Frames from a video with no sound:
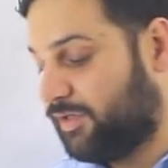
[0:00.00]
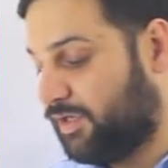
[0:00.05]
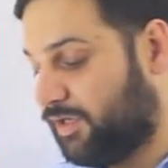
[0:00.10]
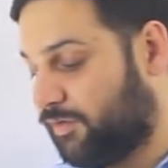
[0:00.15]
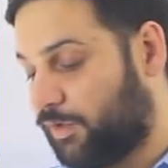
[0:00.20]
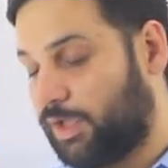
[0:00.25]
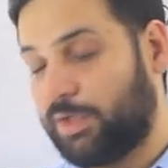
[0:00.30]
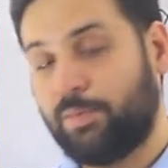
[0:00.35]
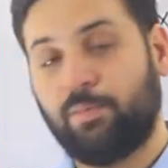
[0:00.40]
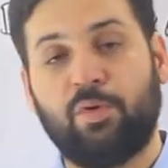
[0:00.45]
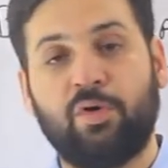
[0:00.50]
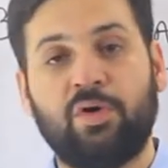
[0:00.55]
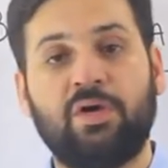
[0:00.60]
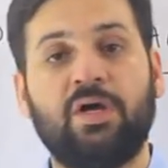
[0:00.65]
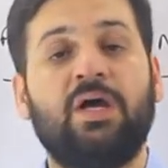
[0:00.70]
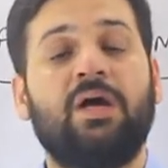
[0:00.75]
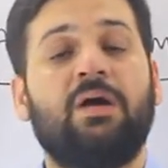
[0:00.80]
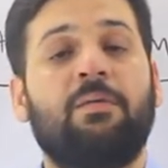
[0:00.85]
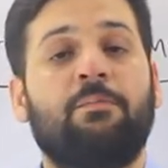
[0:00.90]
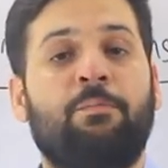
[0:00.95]
Aggarwal
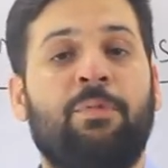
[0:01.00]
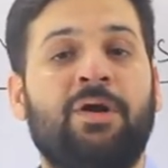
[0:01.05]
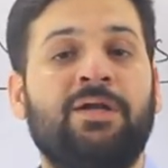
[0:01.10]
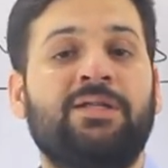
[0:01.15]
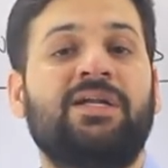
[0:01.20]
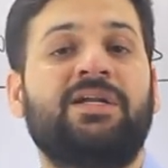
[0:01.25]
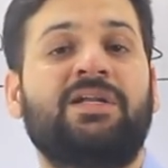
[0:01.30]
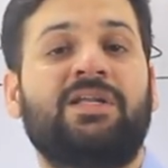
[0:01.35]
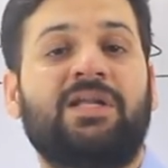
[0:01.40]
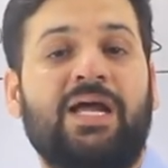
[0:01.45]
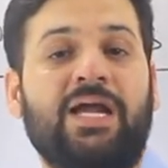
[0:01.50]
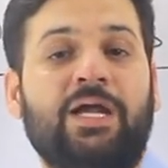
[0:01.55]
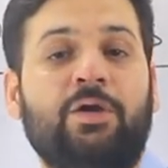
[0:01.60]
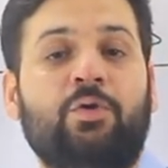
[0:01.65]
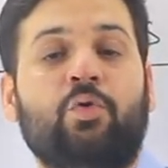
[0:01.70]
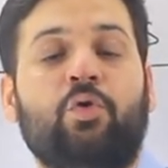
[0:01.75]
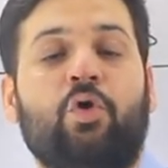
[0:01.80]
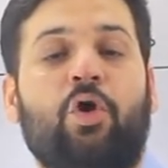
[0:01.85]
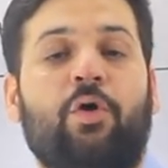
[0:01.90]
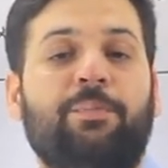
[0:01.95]
book, but they try
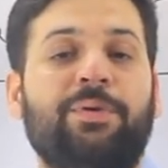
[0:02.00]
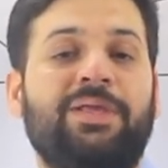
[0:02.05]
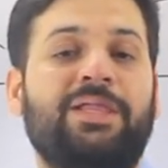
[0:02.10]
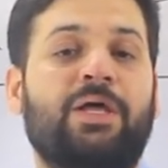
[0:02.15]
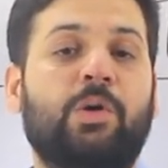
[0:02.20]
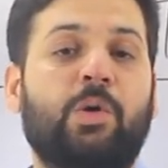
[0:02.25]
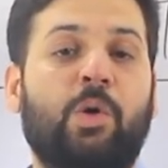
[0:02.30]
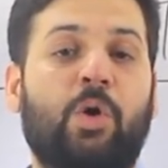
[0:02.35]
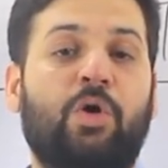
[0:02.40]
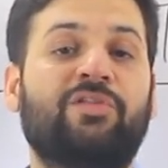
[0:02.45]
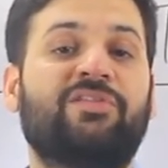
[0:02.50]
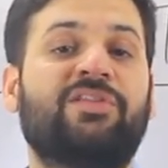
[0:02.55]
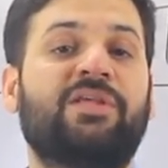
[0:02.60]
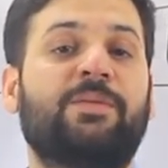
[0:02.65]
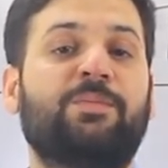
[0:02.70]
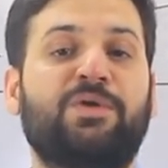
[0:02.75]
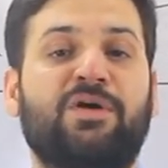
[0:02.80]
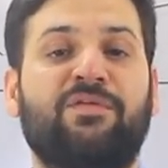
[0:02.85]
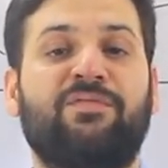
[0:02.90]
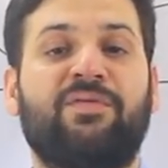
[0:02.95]
to copy the
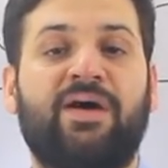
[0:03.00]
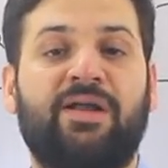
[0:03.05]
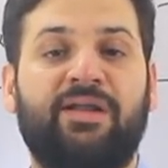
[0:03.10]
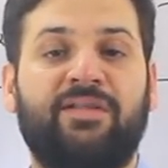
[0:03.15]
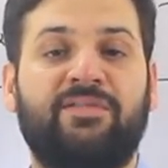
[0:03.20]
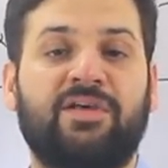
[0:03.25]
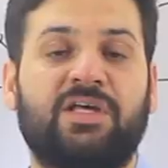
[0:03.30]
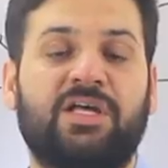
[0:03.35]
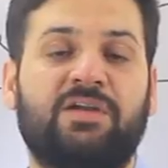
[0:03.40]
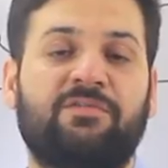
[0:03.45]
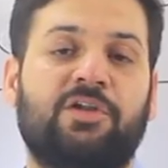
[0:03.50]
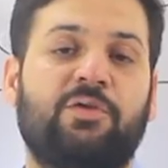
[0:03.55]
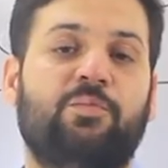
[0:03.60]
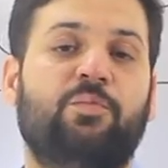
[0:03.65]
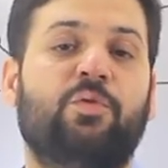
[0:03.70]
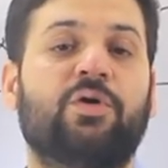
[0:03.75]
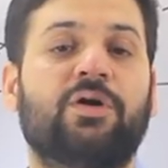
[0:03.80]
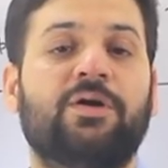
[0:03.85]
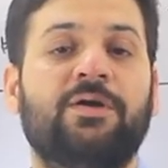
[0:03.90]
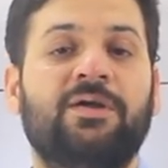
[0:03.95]
concept of R.S. Aggarwal
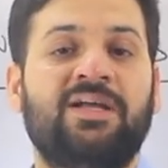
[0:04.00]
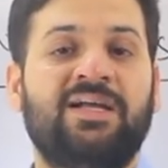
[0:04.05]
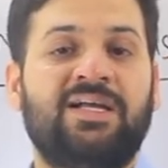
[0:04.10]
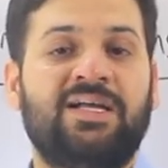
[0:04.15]
book.